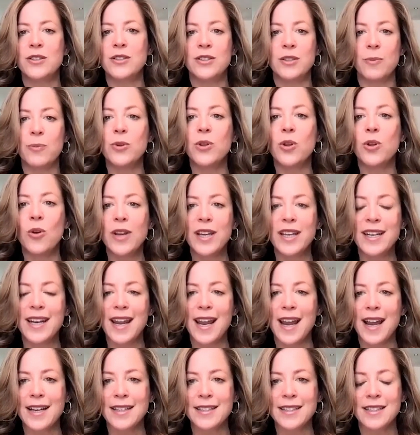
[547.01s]
deploy an
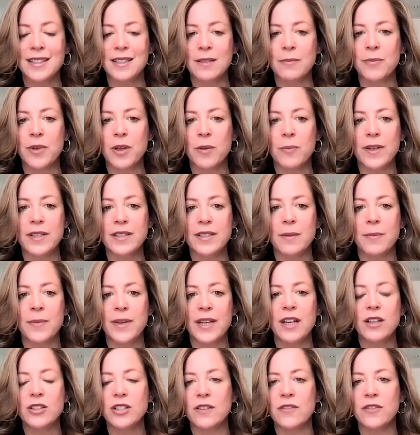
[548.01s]
AI system built by
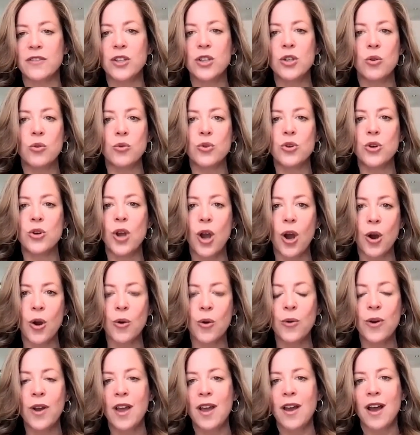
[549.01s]
somebody else if you don't
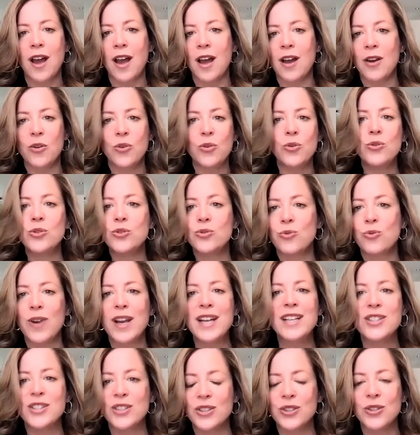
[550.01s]
know uh, whose
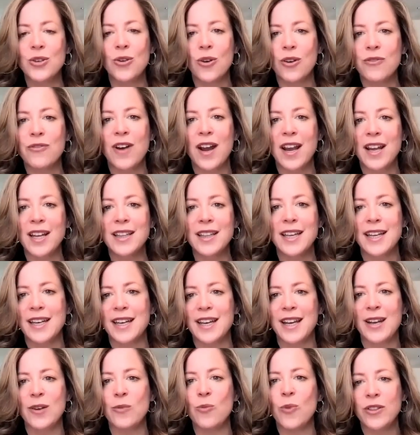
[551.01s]
rights you're
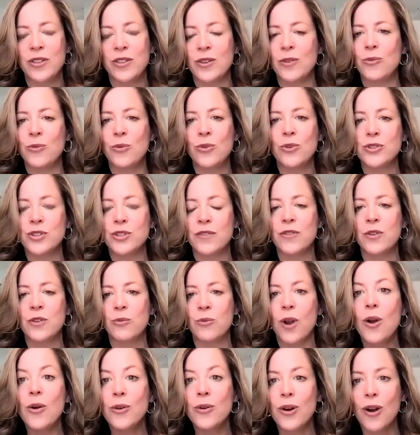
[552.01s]
violating and what the rules of the
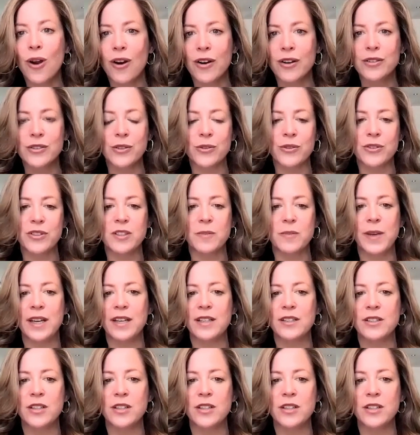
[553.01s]
road are, so to speak.